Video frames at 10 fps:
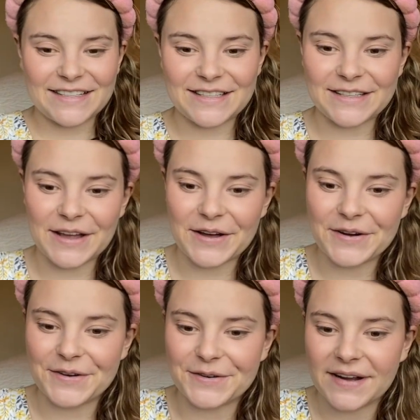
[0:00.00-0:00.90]

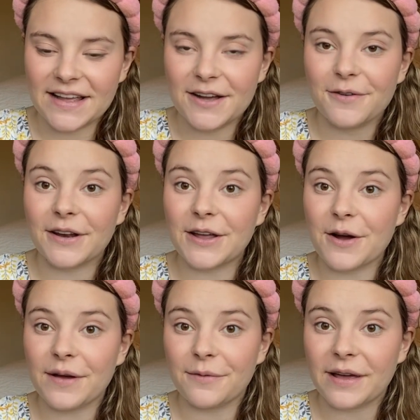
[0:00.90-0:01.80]
So we're going to go
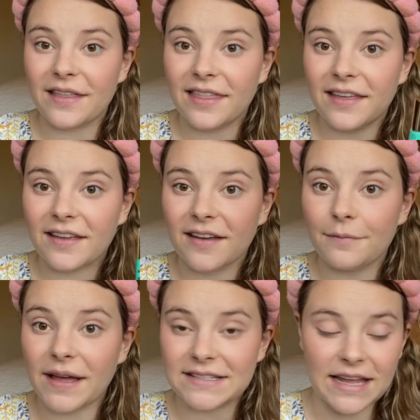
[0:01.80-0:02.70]
in with
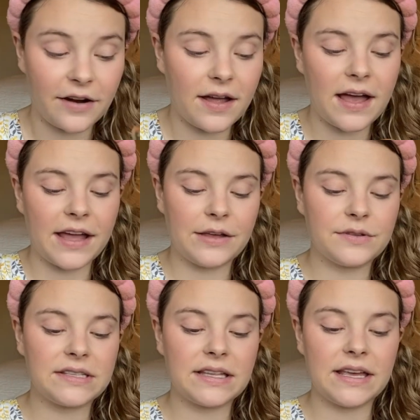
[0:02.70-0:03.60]
mascara. I
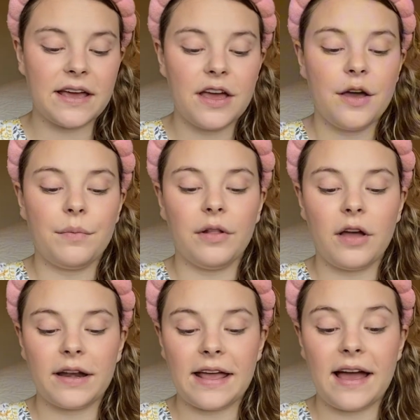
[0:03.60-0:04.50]
use the
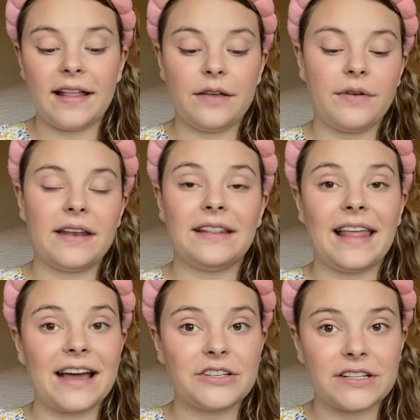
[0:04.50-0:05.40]
Milani Highly Rated
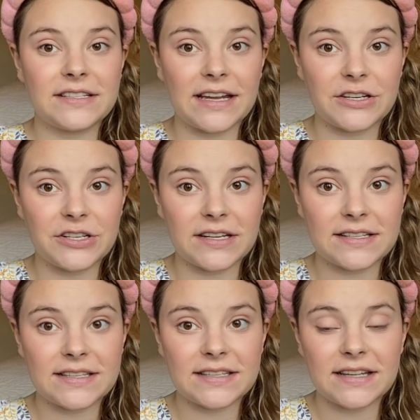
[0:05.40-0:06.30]
Lash Extensions